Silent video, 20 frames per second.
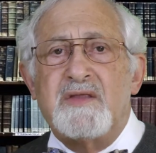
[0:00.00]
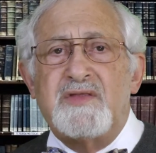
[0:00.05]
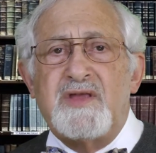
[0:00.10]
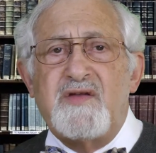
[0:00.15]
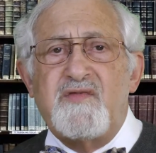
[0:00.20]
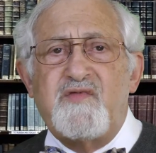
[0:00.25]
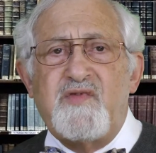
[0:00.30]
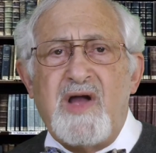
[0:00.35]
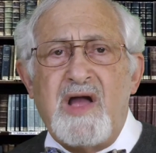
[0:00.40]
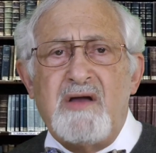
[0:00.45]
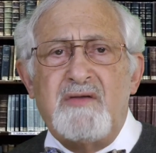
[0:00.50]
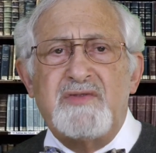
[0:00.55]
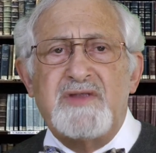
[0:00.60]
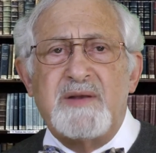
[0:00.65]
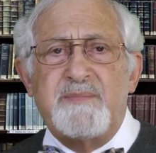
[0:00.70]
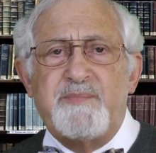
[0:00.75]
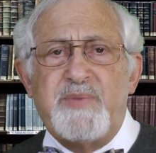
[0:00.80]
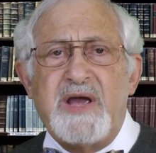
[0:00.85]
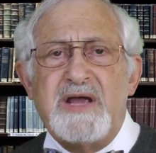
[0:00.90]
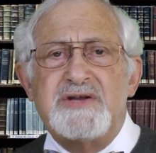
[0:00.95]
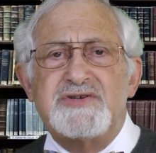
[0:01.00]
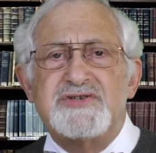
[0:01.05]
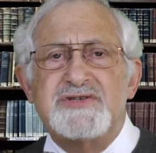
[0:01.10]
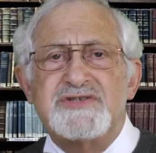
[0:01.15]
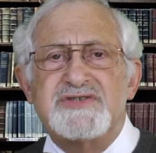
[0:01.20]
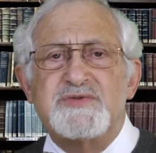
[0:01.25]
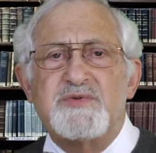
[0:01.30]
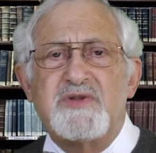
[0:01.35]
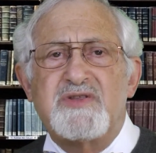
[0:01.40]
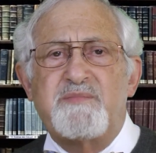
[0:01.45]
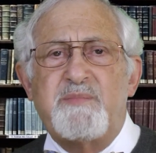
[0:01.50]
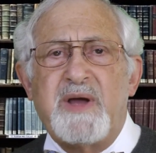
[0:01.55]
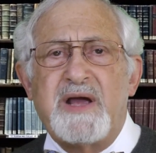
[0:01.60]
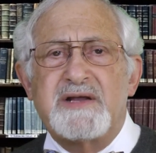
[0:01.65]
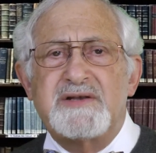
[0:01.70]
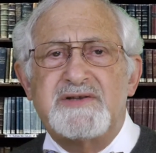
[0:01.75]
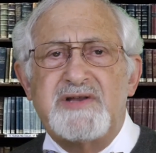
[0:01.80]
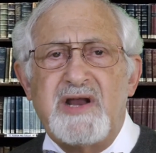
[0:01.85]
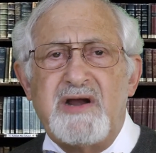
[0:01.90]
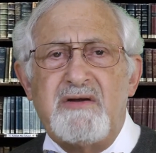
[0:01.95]
They found that patients with
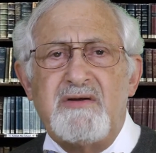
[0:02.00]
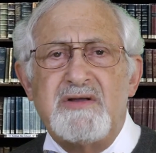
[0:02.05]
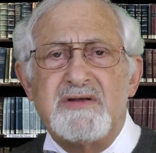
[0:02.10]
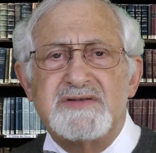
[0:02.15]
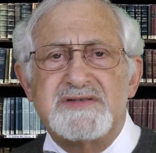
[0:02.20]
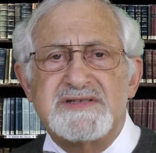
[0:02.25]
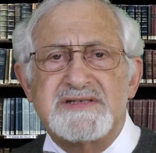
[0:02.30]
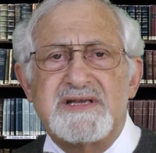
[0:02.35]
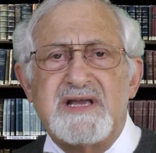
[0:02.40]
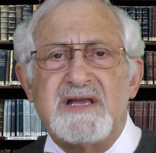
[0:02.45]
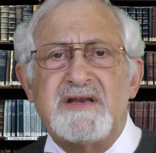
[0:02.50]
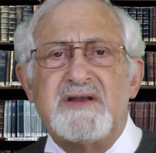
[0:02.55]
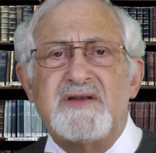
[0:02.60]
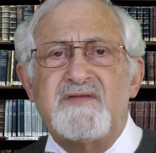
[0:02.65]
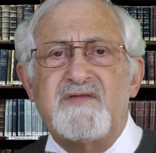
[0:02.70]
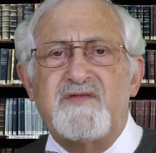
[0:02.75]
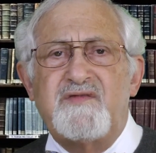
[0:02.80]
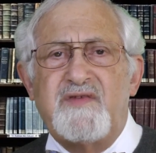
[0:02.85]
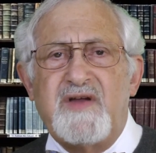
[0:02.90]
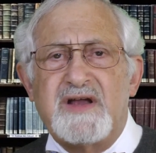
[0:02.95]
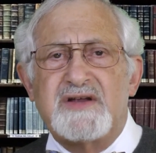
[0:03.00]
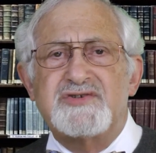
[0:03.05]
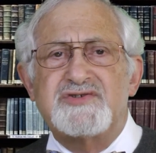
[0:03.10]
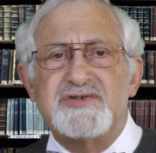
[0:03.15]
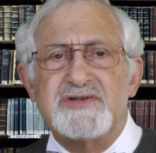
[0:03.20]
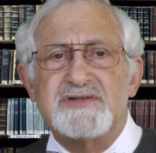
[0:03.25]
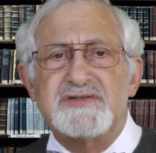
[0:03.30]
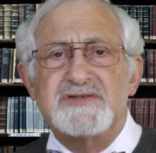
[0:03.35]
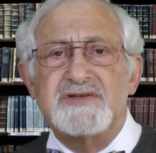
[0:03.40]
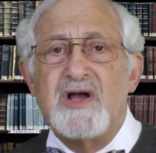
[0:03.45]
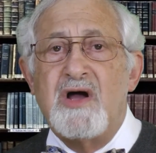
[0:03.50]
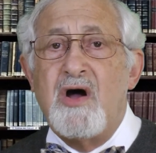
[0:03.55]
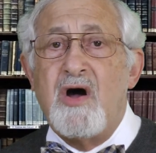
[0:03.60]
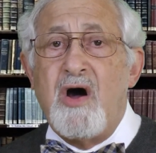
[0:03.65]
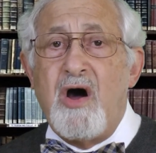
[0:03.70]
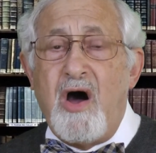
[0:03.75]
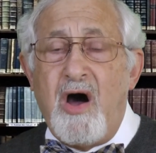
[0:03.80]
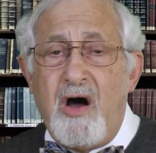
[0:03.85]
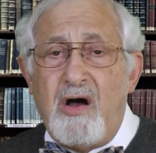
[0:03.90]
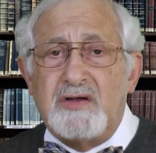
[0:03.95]
bacterial skin infections
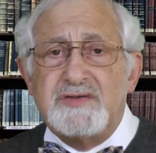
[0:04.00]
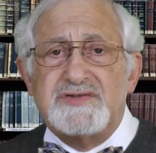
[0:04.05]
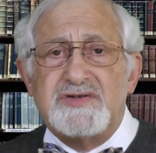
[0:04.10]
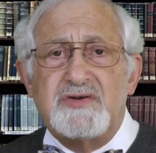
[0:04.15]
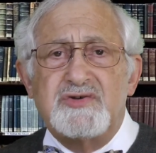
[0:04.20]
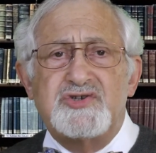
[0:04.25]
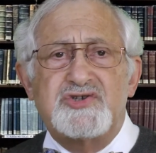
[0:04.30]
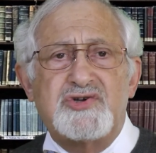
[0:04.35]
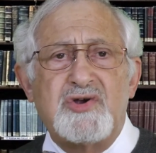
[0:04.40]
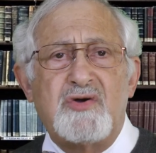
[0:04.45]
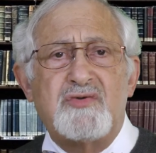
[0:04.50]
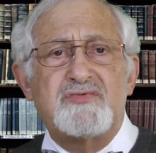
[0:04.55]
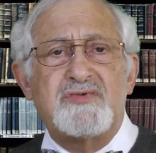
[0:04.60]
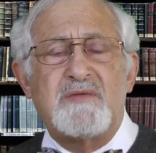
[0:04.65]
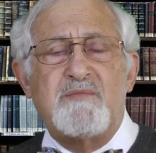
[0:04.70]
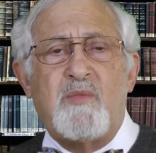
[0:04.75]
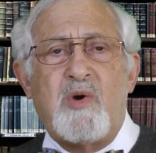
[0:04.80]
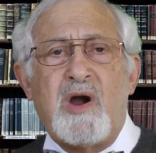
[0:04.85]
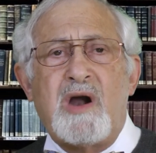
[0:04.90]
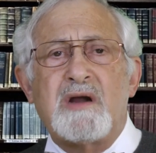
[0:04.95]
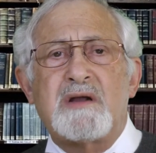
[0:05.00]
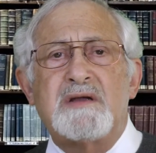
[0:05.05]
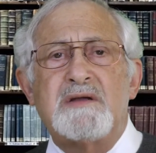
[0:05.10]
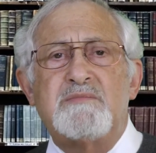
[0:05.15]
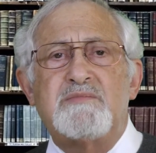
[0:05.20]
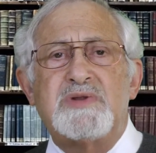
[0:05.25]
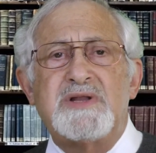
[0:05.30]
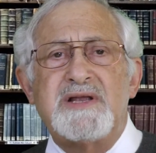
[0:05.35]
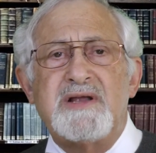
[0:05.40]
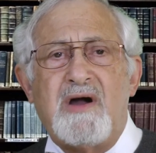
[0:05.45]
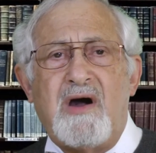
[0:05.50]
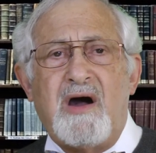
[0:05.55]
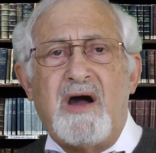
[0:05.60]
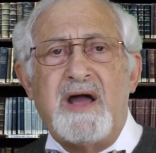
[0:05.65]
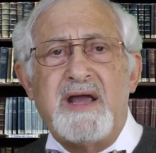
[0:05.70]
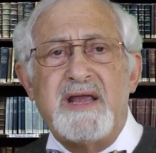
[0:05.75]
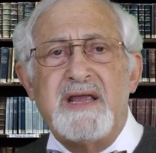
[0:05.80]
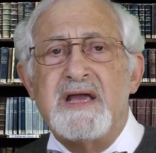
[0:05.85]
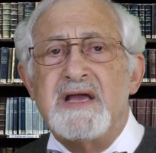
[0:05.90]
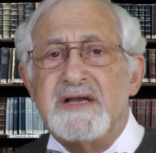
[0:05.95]
also showed remarkably
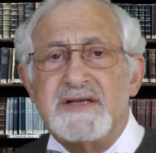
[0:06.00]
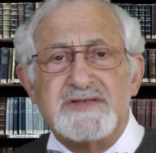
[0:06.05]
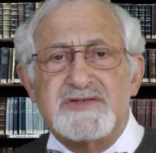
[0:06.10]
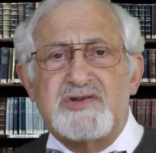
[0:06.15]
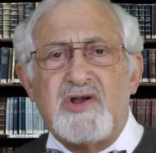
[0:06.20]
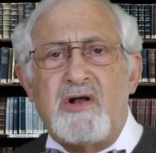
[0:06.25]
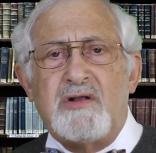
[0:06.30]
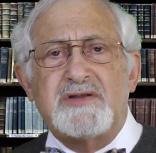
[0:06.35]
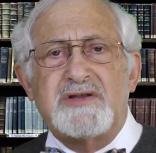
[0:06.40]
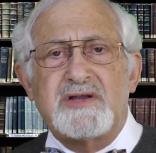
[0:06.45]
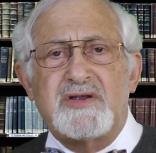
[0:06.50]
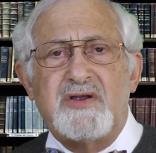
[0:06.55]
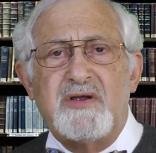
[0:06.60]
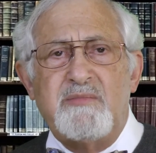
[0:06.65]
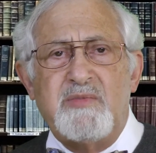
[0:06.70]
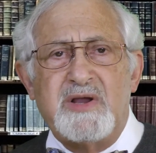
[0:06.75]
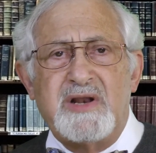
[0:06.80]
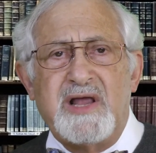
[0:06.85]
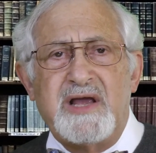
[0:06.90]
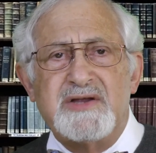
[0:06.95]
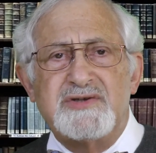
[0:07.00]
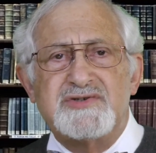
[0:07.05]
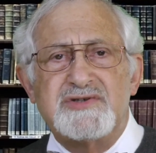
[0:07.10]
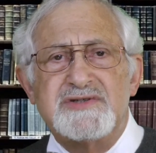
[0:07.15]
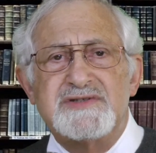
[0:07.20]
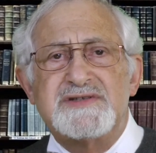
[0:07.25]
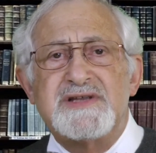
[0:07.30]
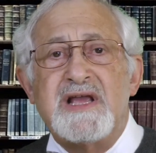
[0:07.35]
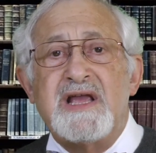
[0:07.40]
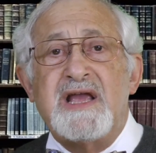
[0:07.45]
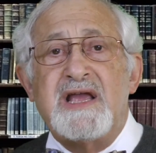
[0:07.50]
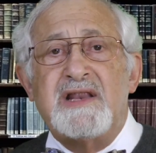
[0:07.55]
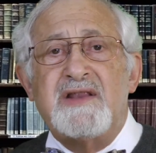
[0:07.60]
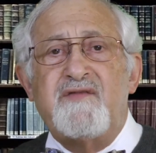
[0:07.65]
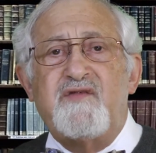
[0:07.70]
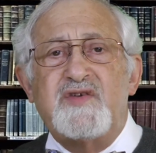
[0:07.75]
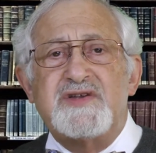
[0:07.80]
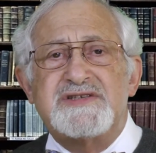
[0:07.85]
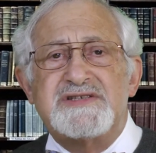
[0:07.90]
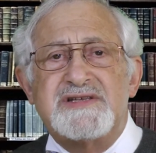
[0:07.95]
high salt accumulations in the
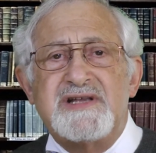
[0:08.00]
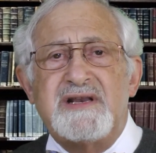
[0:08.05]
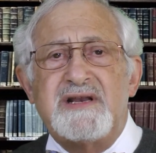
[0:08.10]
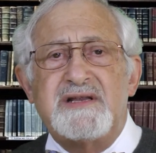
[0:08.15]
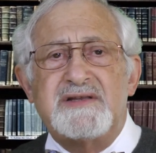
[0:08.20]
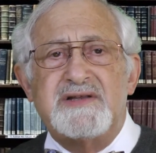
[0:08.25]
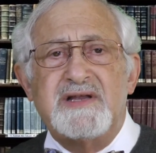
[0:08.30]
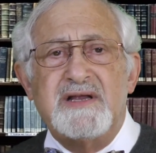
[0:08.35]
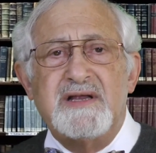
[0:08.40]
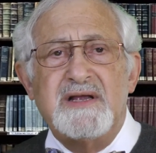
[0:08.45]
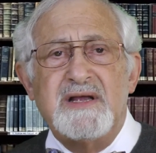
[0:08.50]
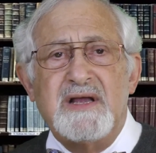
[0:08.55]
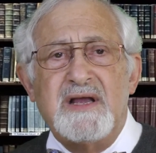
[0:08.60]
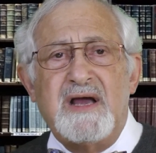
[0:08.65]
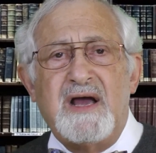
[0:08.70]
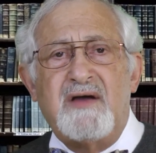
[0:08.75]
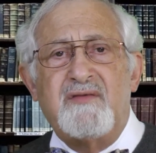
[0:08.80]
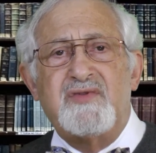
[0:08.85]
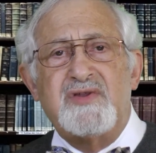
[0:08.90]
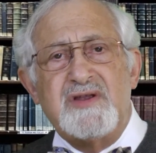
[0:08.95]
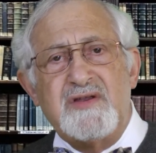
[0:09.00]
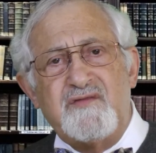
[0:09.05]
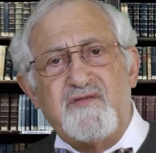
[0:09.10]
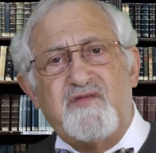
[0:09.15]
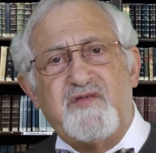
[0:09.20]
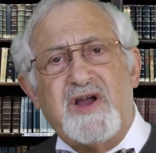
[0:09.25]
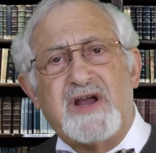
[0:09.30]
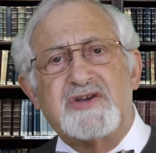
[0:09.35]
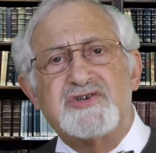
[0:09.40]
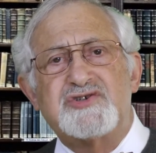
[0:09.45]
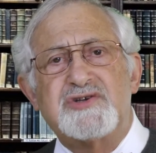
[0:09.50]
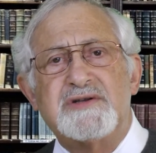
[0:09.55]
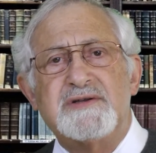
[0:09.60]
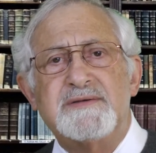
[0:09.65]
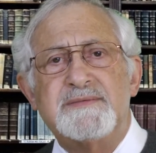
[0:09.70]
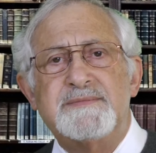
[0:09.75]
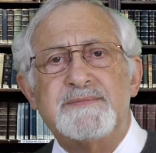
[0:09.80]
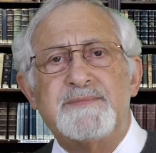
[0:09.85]
vicinity of the infection.